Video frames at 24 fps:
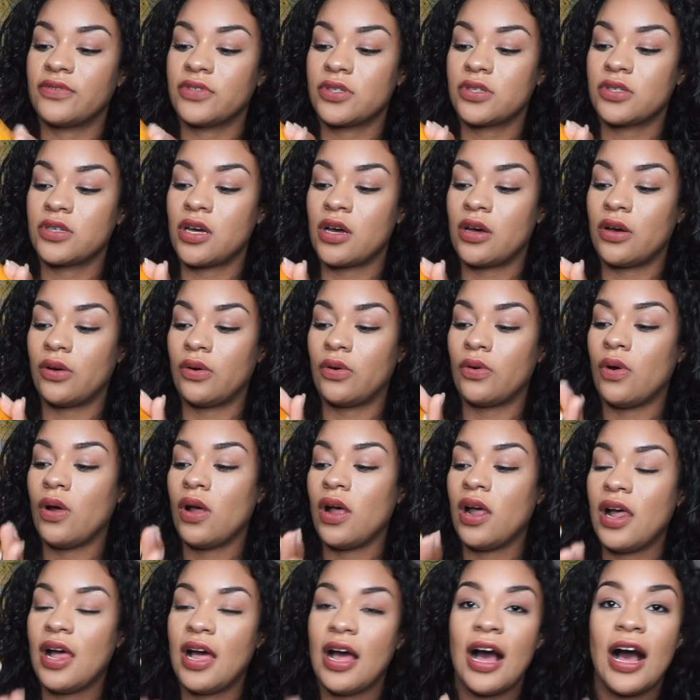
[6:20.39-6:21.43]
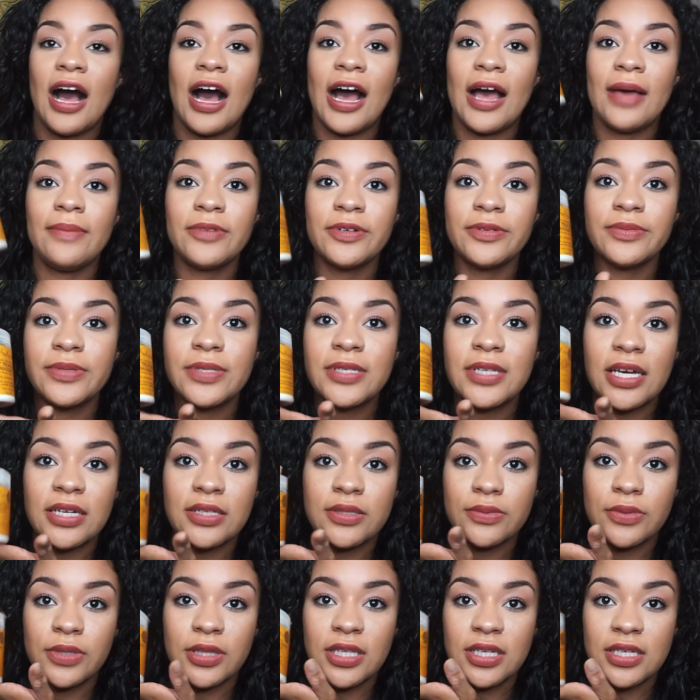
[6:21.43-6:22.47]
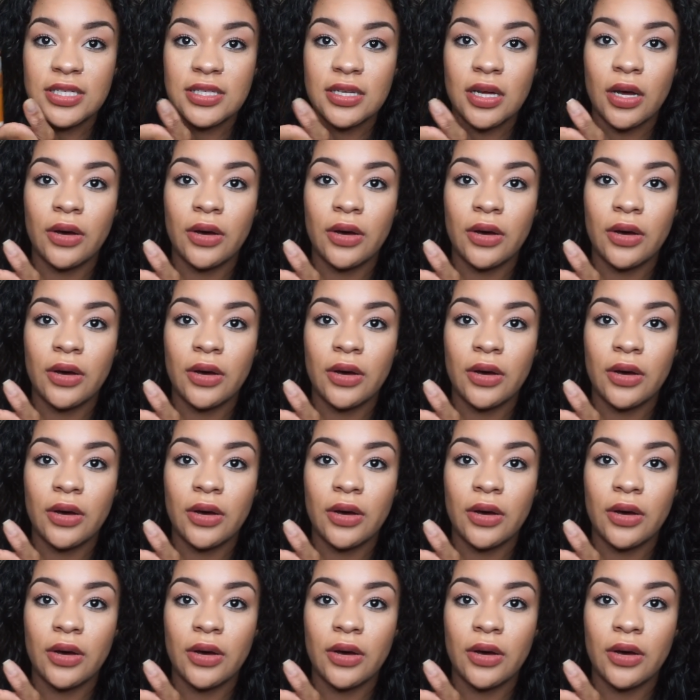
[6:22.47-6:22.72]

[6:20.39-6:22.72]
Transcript: So I'm obsessed with this.